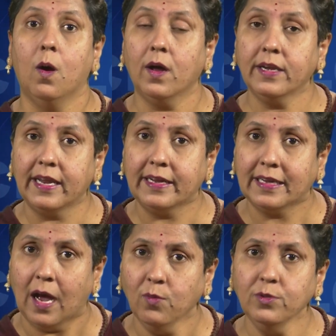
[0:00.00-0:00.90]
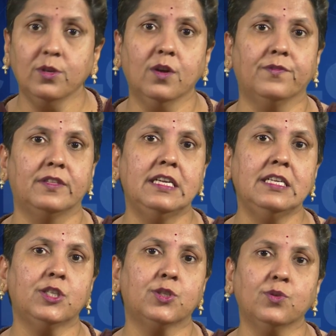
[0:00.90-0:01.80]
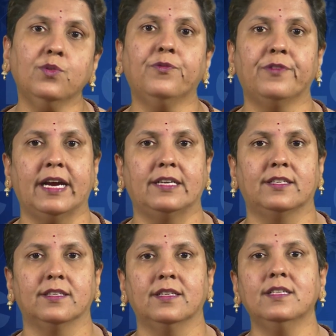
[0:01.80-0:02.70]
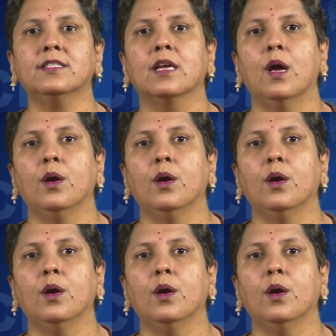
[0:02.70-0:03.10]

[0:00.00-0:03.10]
On account of these two factors,